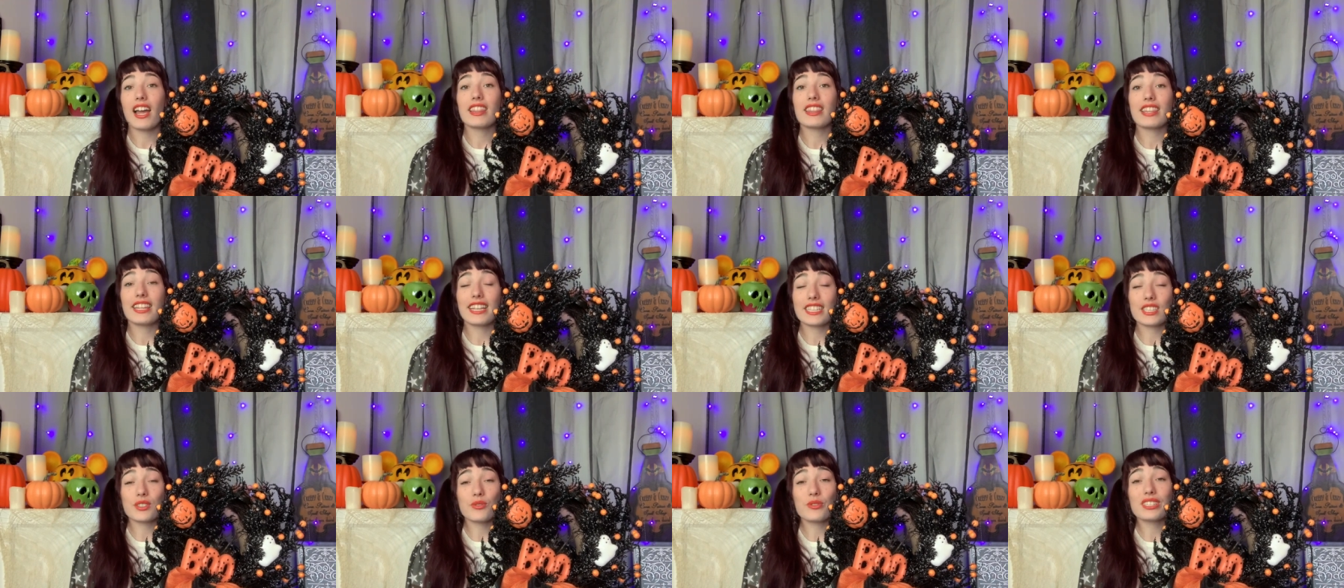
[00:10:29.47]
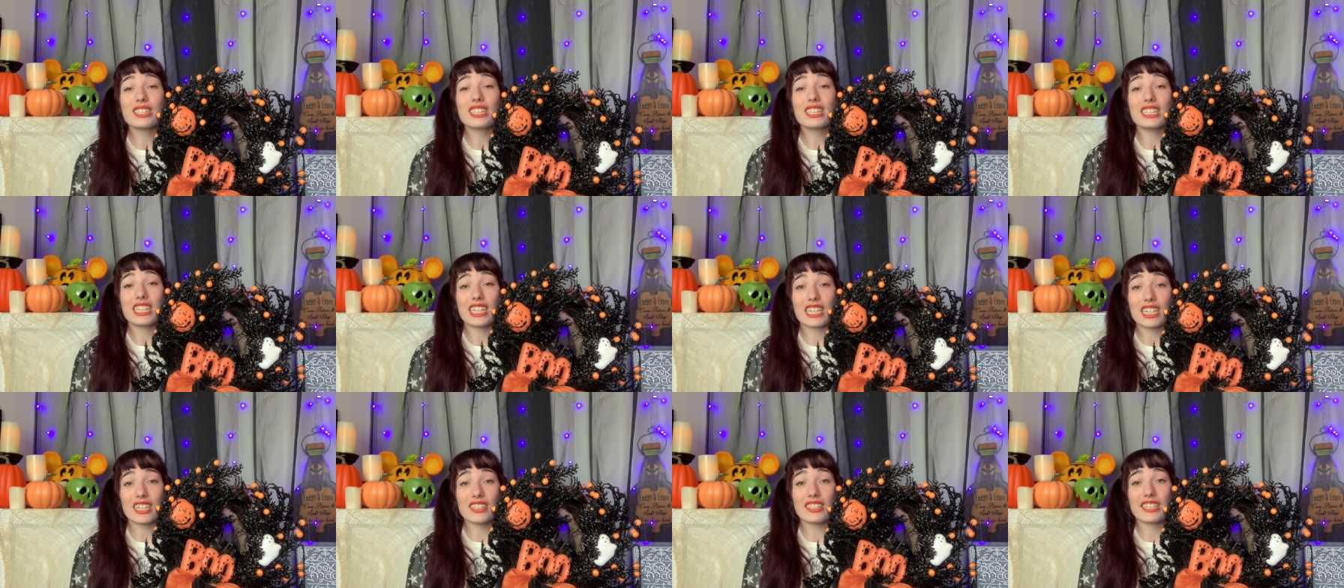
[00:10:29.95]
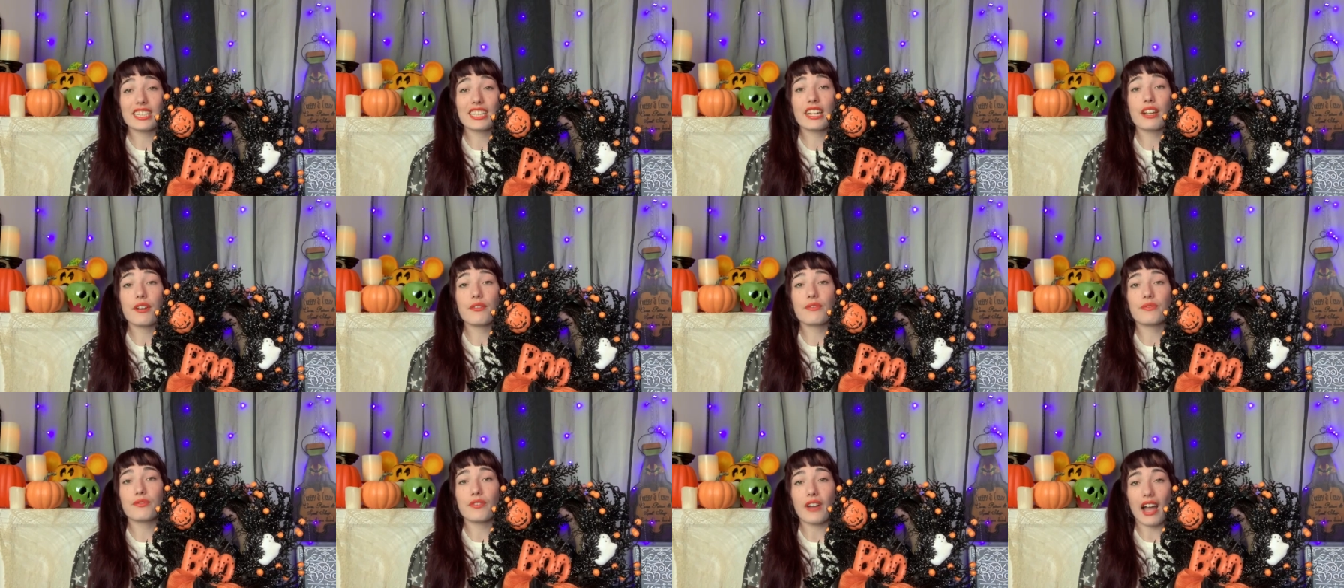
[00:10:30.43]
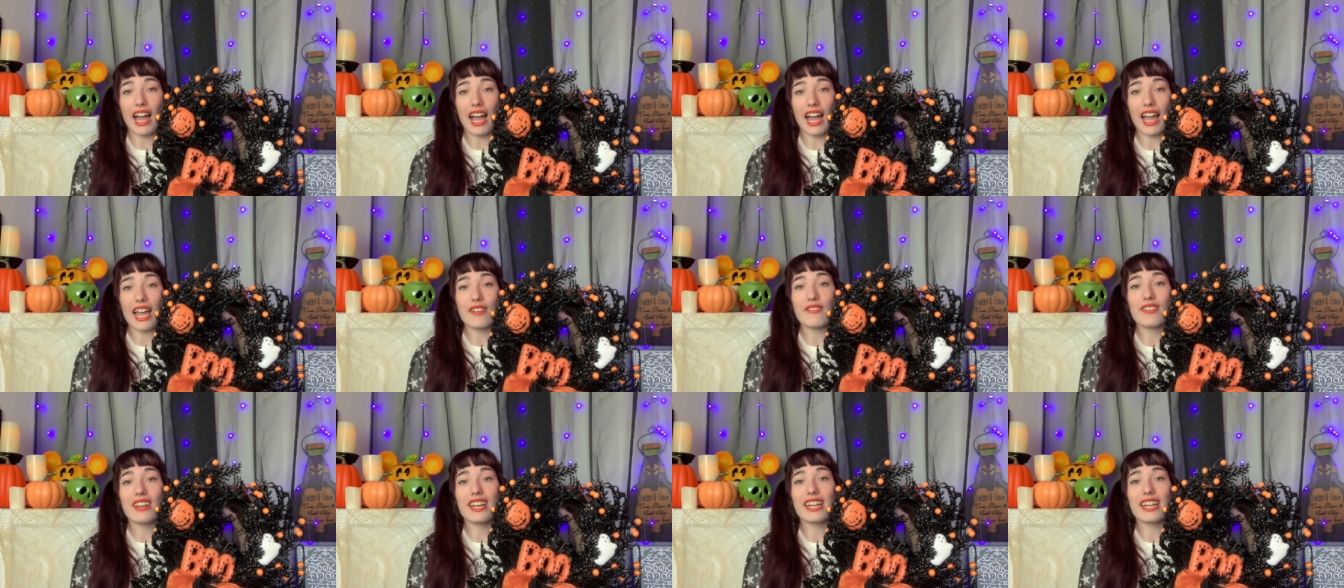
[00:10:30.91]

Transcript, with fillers: This was literally five